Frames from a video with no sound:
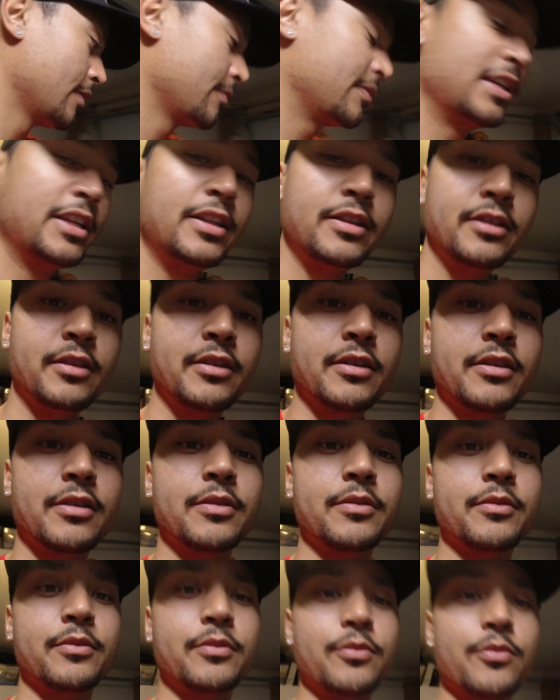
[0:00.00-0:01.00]
I'm getting
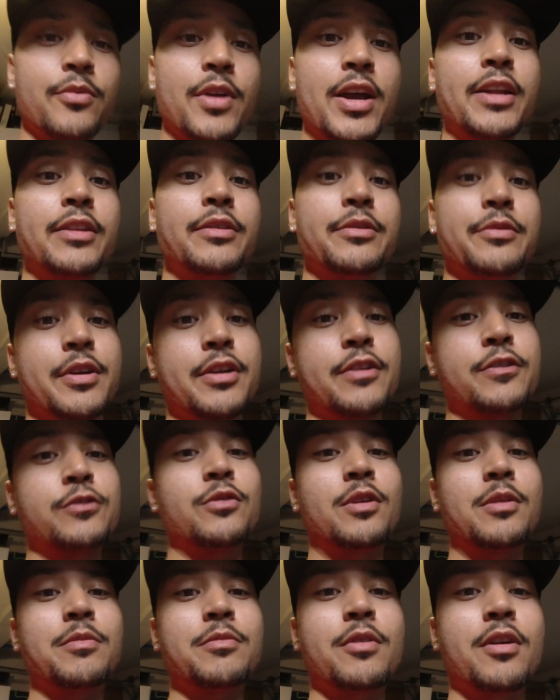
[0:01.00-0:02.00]
the red 300
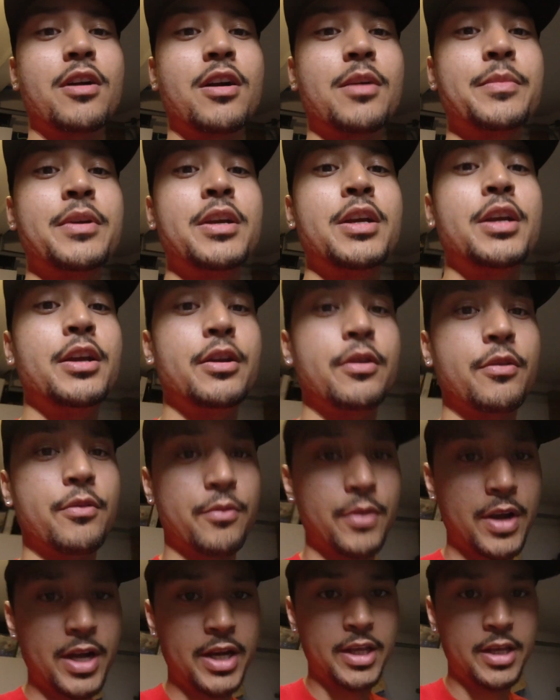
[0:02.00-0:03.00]
swap Grom
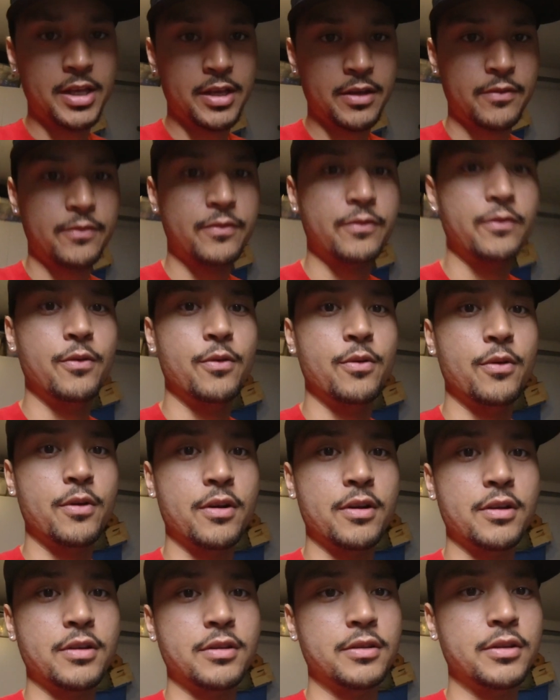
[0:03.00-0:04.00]
ready
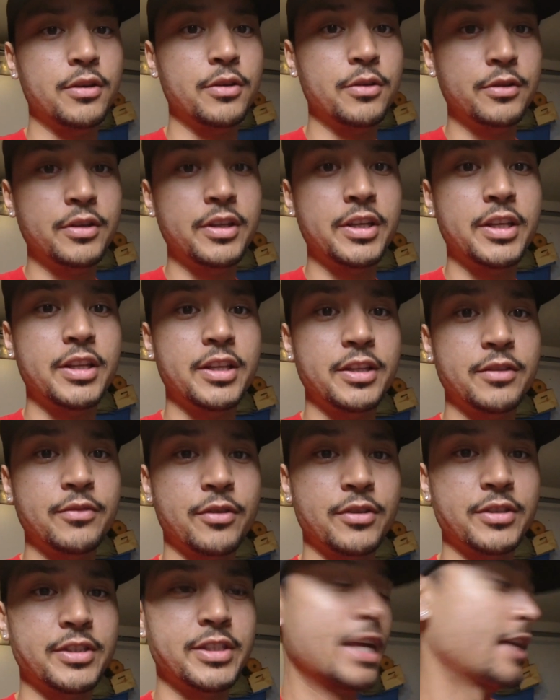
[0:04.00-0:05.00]
for the Hoonigan this
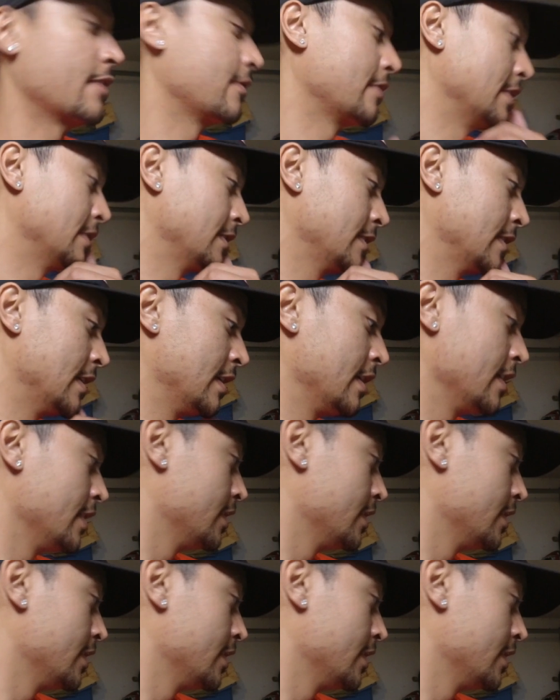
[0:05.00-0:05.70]
versus that race.